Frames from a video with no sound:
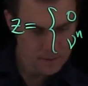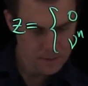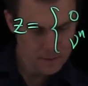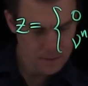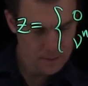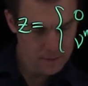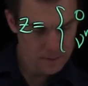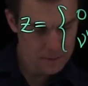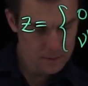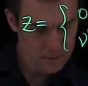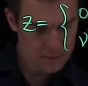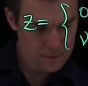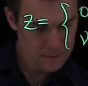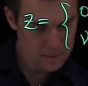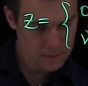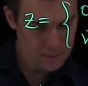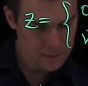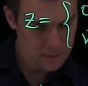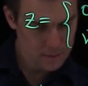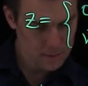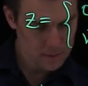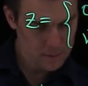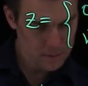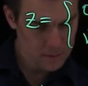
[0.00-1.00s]

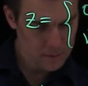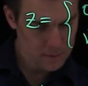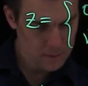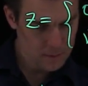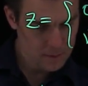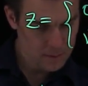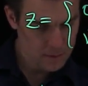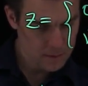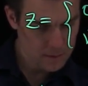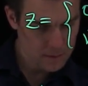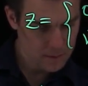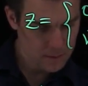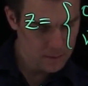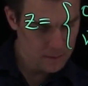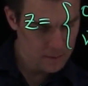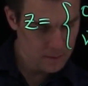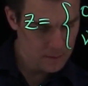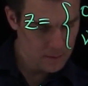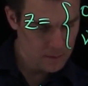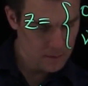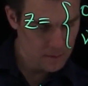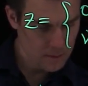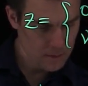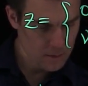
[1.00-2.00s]

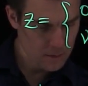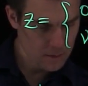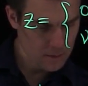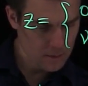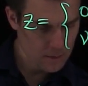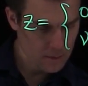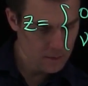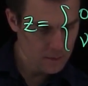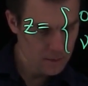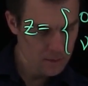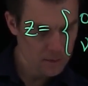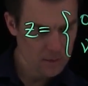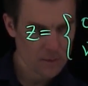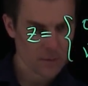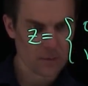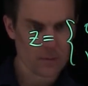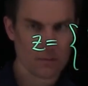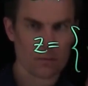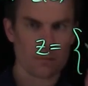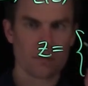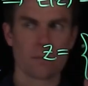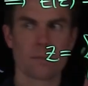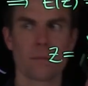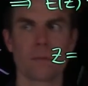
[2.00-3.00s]

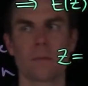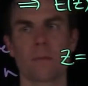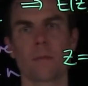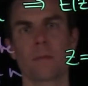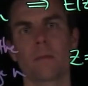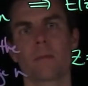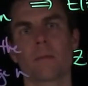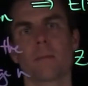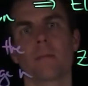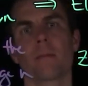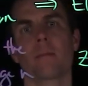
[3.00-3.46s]
Nothing is said.